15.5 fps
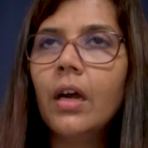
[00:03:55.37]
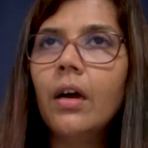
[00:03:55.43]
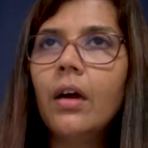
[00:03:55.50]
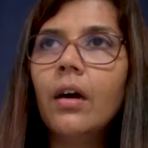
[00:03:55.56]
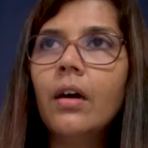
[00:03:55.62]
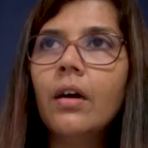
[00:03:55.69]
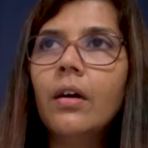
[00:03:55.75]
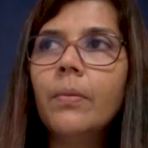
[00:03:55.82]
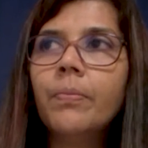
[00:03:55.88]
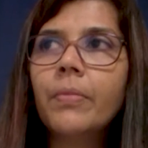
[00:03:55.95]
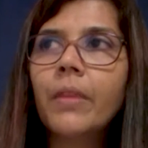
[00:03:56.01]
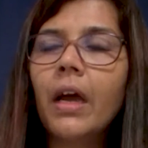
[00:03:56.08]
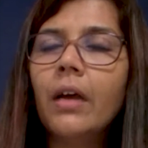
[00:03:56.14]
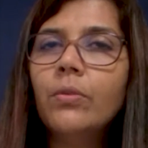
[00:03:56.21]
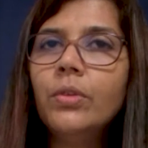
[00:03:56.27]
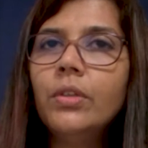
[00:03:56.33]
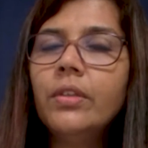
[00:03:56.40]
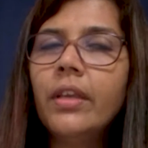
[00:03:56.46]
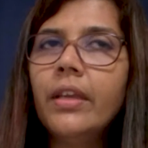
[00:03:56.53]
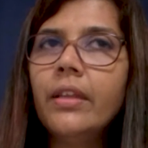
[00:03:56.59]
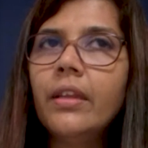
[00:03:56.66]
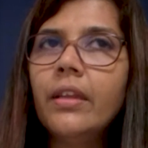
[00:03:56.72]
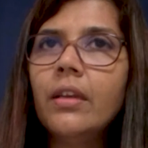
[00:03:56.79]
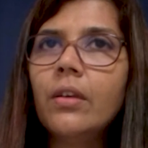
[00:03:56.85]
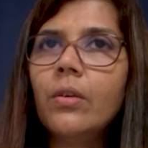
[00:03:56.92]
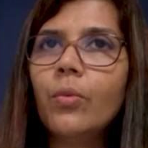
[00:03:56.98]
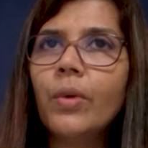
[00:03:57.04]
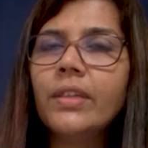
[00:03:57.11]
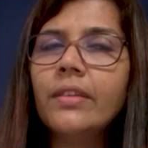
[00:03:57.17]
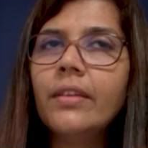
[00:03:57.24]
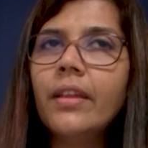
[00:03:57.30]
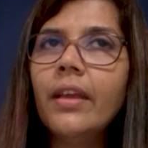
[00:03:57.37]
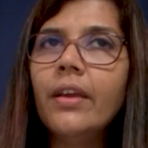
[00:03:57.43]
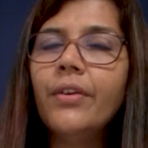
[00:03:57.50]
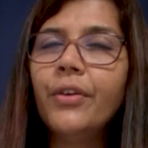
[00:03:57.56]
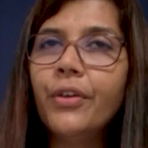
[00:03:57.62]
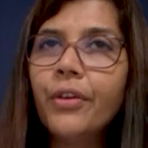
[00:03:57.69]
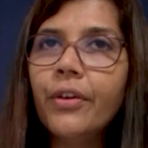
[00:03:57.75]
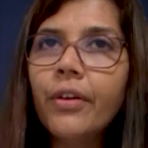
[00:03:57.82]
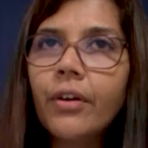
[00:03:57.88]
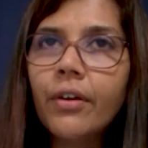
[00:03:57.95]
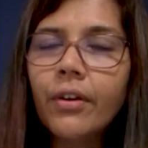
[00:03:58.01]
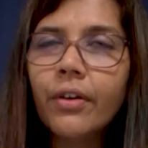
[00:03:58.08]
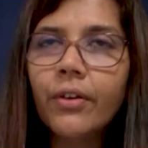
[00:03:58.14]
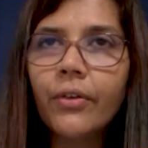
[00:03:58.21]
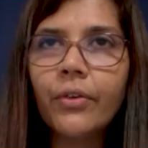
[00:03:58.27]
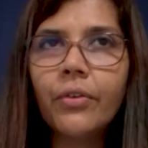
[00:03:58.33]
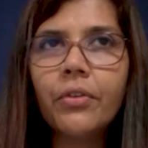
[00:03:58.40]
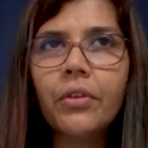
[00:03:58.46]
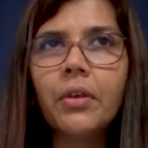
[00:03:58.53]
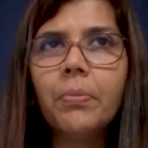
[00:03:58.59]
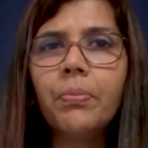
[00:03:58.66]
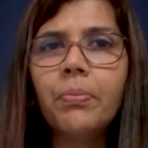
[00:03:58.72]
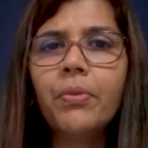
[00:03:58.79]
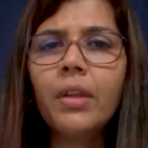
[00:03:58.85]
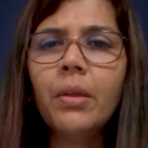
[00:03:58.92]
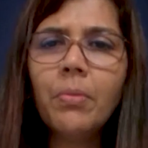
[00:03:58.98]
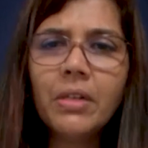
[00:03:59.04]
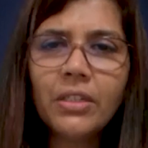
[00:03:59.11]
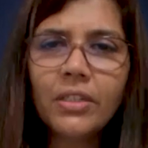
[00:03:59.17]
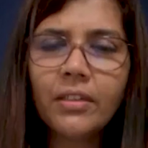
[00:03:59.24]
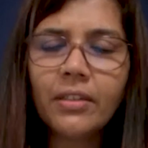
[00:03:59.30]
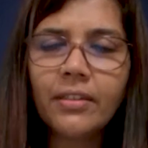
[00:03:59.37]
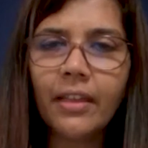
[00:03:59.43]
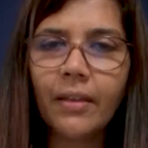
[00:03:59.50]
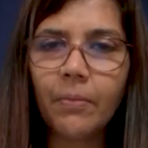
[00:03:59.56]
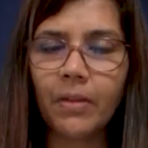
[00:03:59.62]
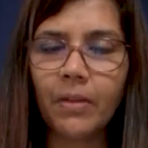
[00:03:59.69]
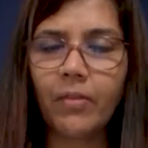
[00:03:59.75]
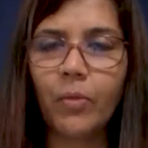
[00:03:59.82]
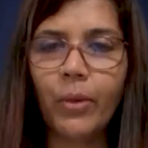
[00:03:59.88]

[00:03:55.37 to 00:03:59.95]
I would say that once they are here, they're pretty much at the same level.